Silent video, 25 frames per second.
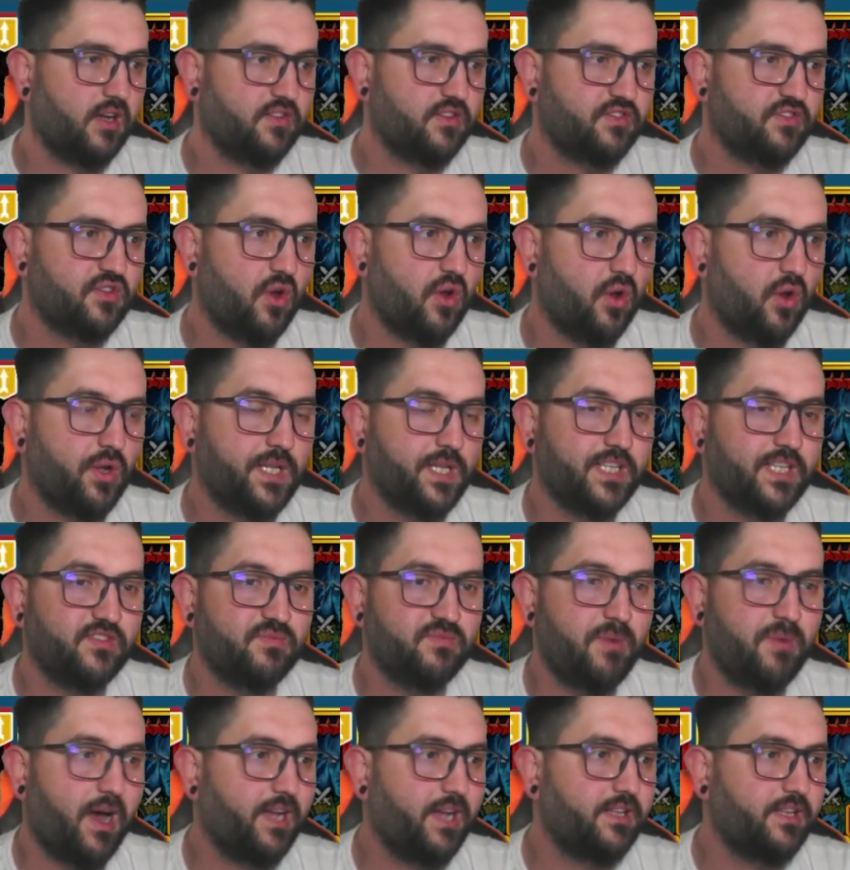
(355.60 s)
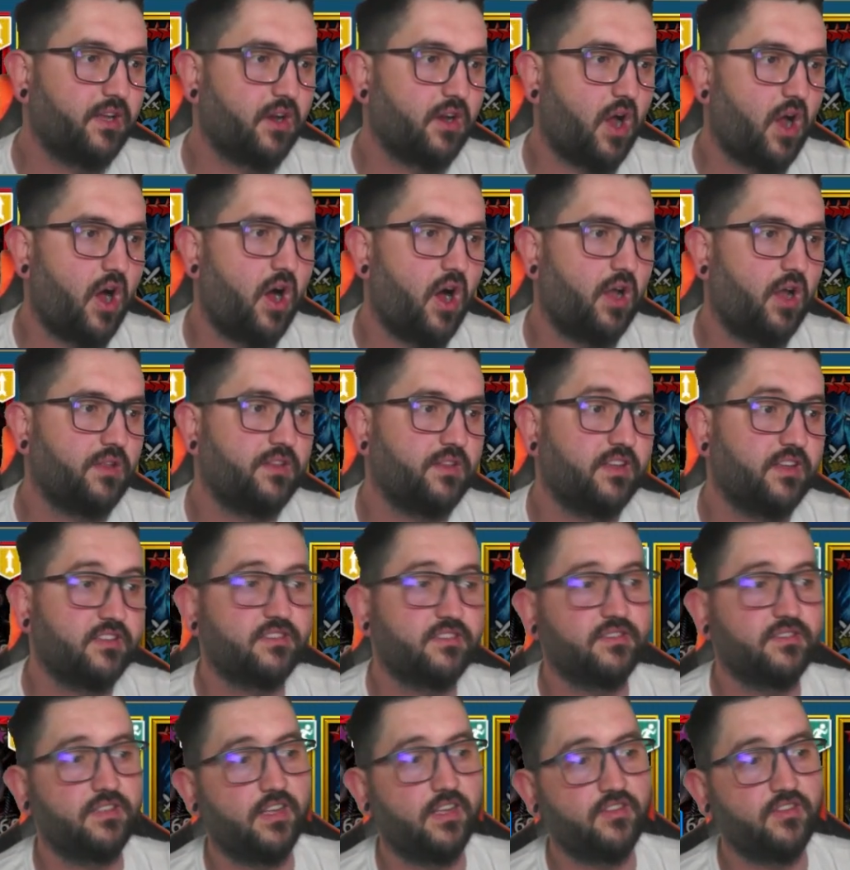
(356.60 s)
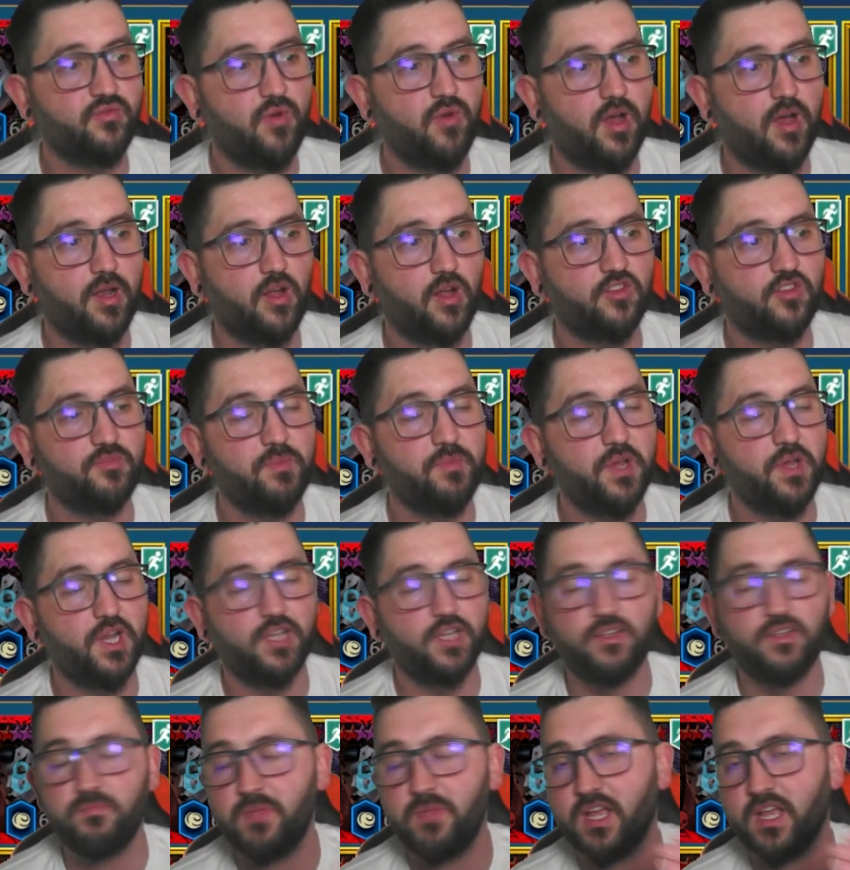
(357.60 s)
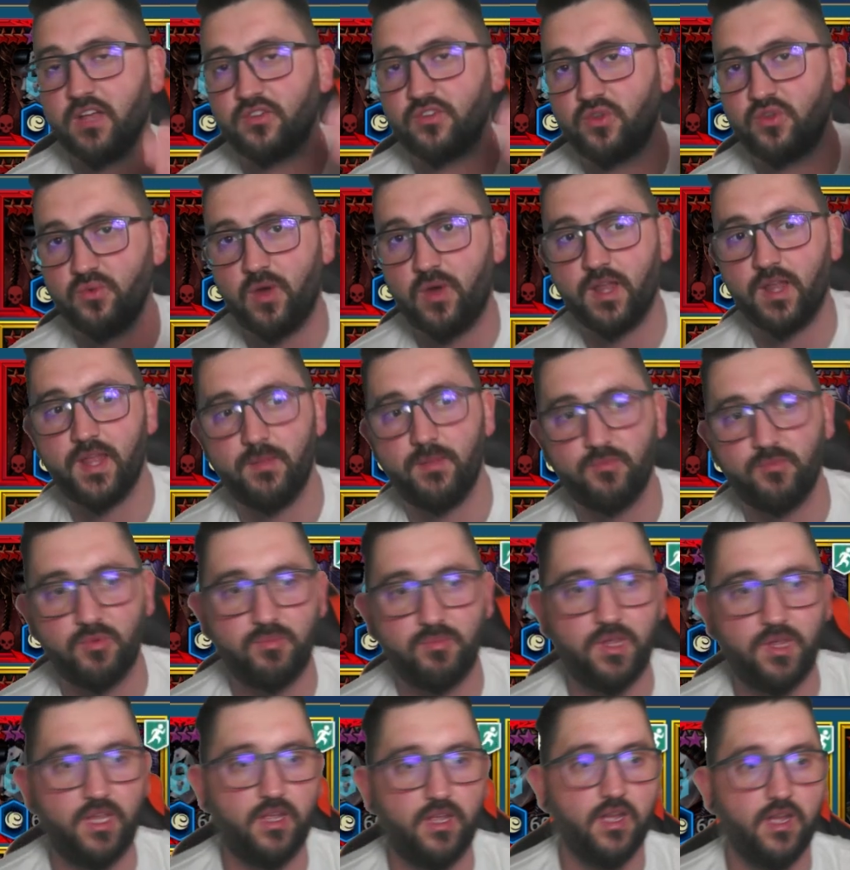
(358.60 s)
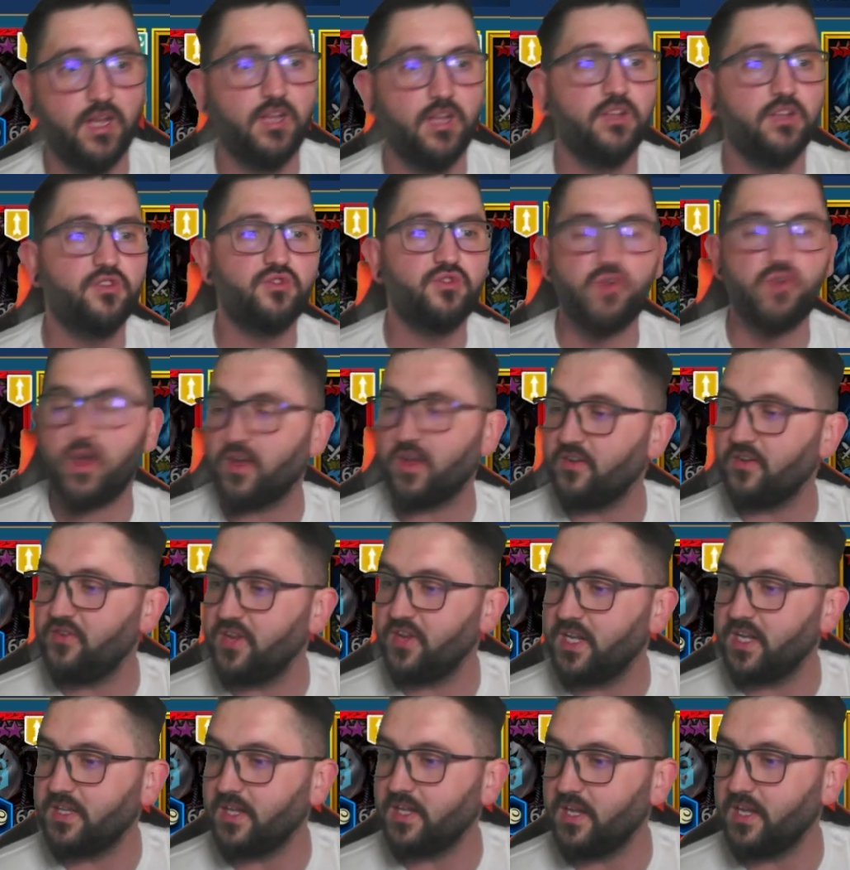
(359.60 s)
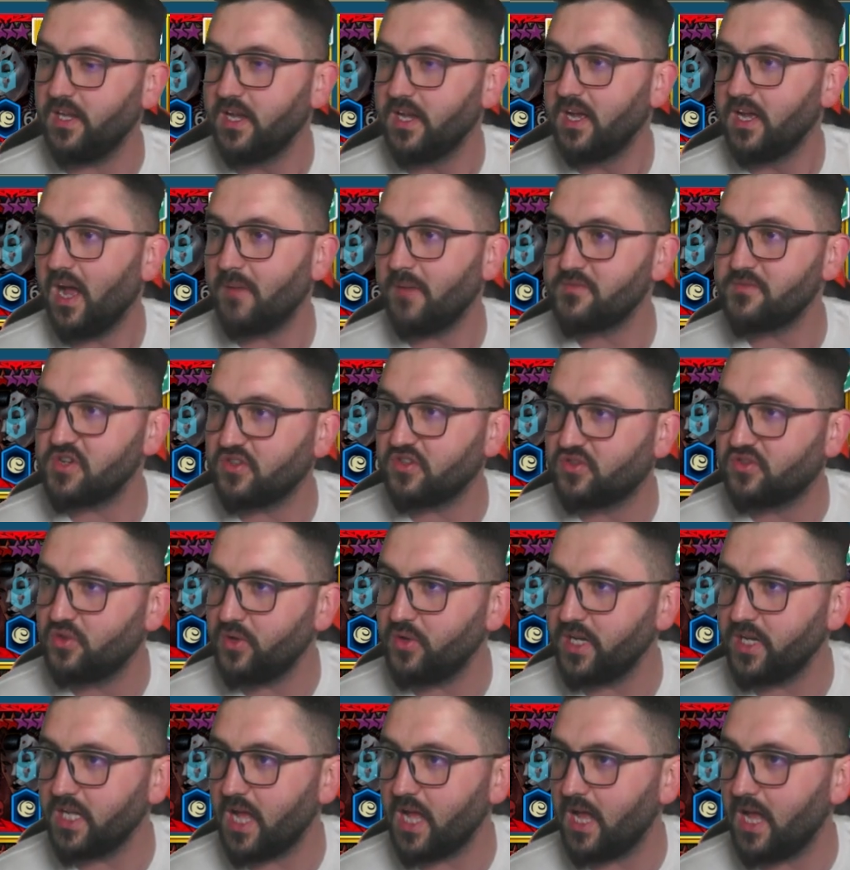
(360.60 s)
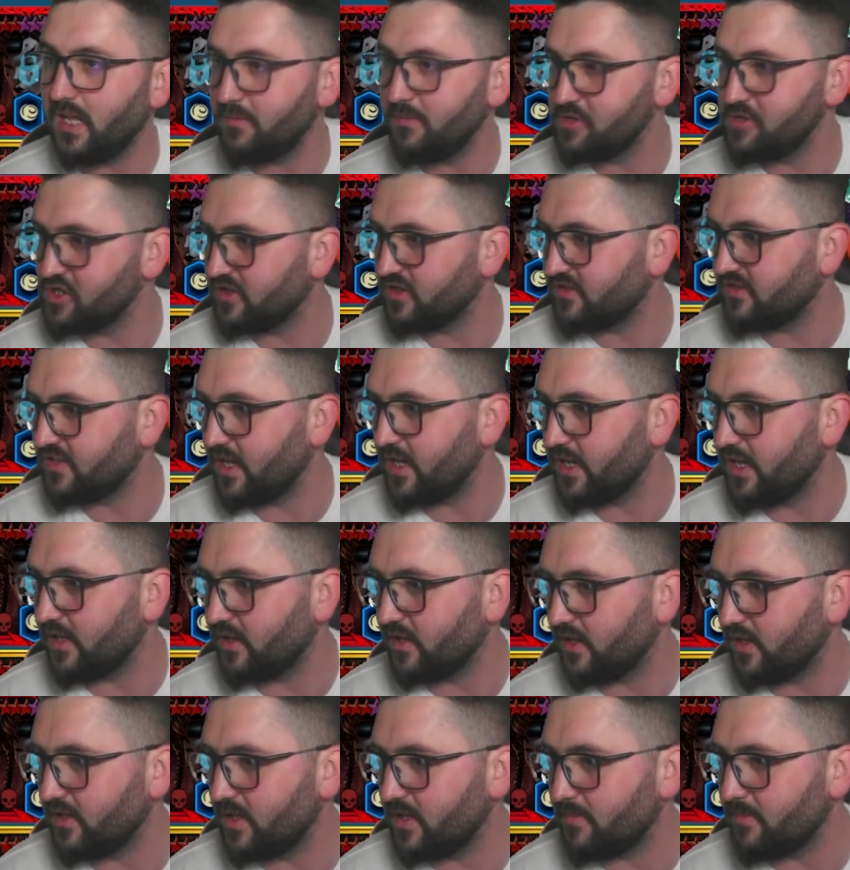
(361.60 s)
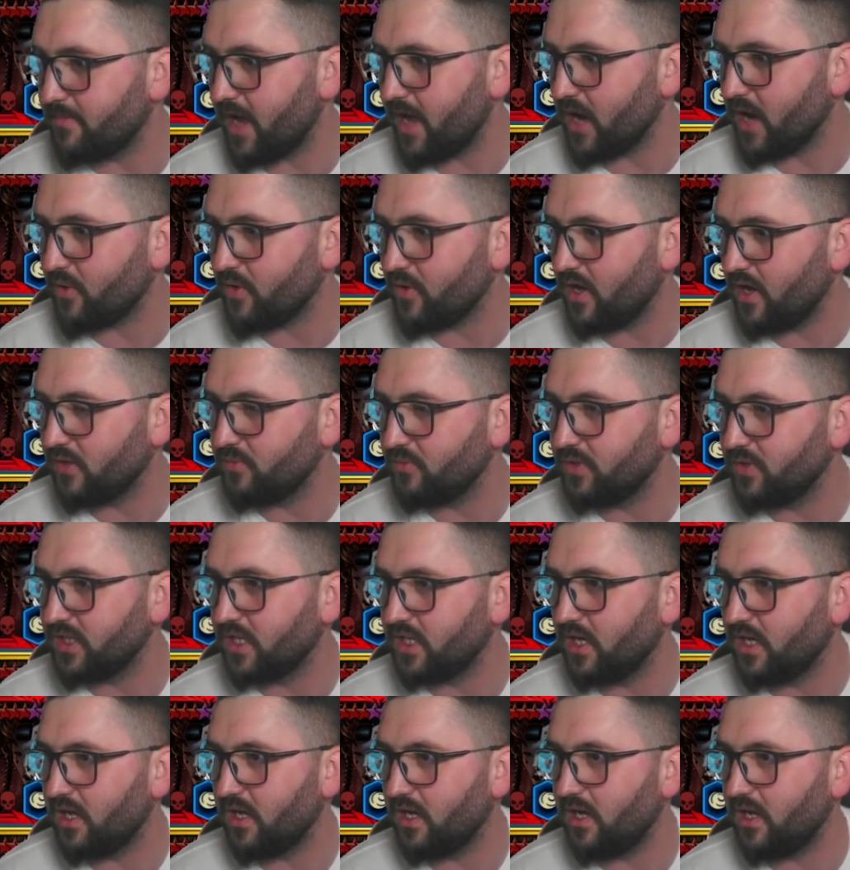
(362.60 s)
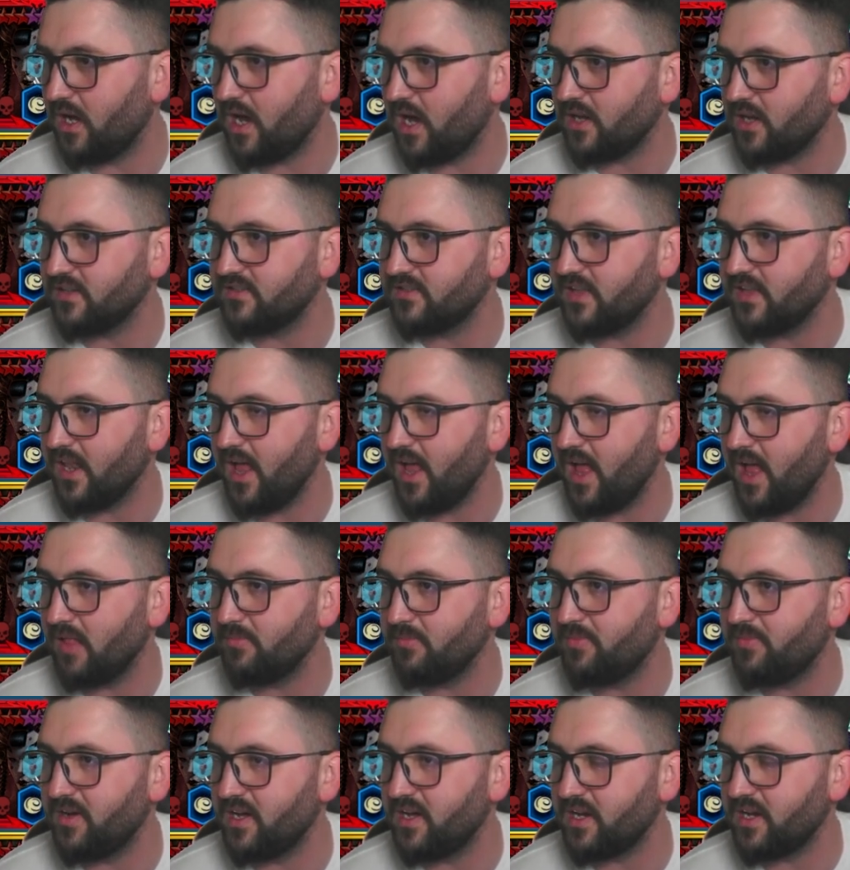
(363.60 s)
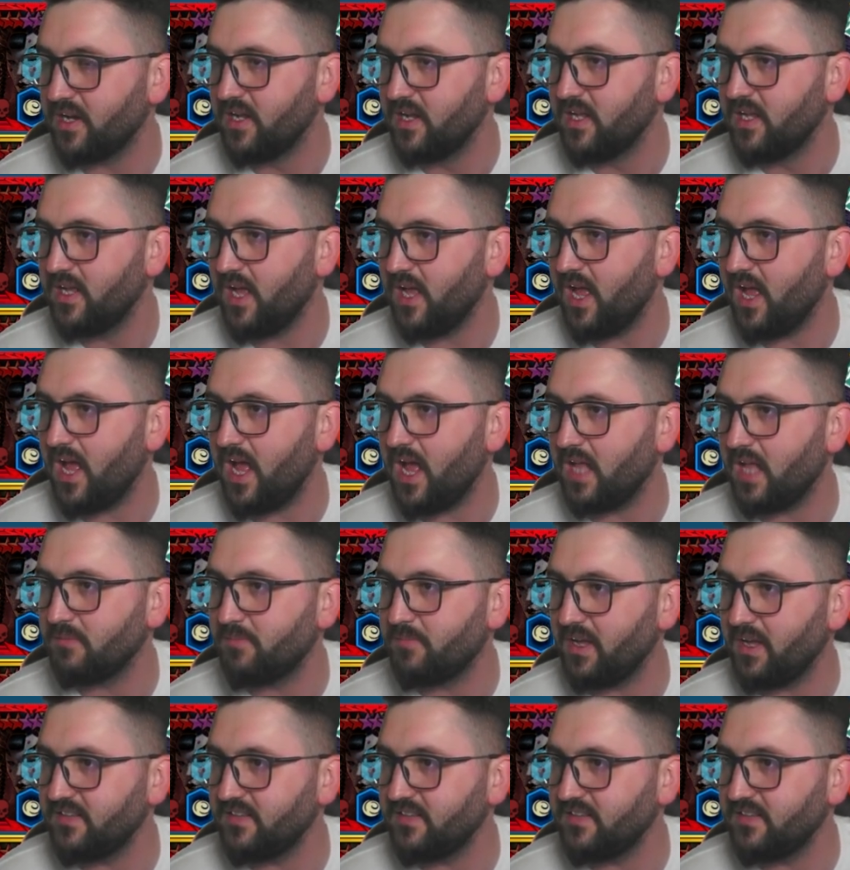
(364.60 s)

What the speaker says: solo the spider on this one on Spirit, because you want him to be strong affinity. I'm just doing that. Let me just set it in the background with the RSL helper. And